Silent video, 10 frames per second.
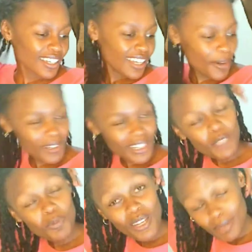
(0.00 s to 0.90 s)
I want to
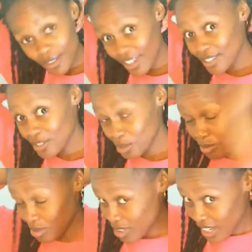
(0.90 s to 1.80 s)
express my
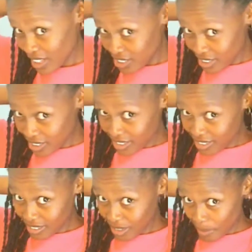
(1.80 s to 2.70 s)
gratitude,
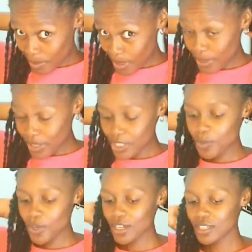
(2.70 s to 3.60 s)
actually. I want to
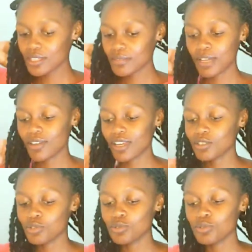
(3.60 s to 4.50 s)
express my
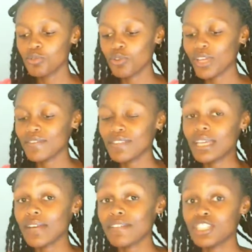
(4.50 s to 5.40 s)
gratitude for
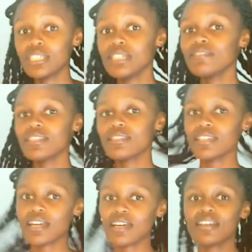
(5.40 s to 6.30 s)
everything I've achieved this
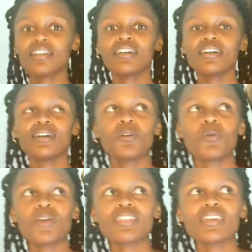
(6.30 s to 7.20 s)
year.
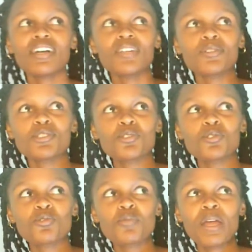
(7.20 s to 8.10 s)
Whether it was
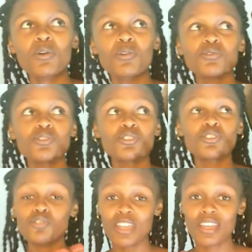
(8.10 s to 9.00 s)
through my own
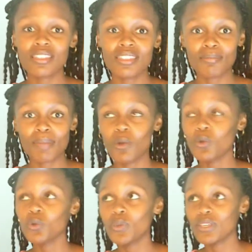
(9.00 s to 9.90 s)
strength, my
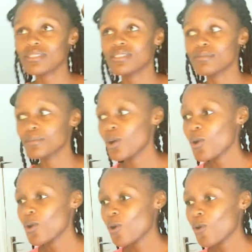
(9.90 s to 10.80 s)
own wisdom,
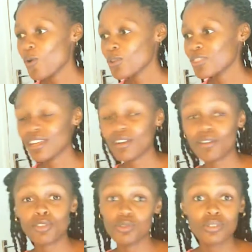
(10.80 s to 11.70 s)
or that of
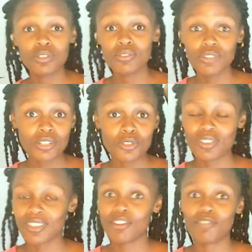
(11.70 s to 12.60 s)
the universe, or
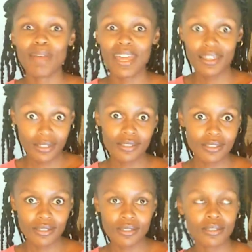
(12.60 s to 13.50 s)
that of my
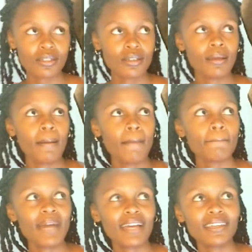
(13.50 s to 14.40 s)
ancestors,
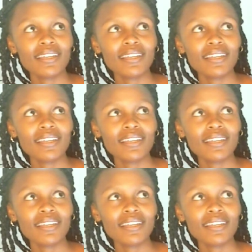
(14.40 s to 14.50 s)
I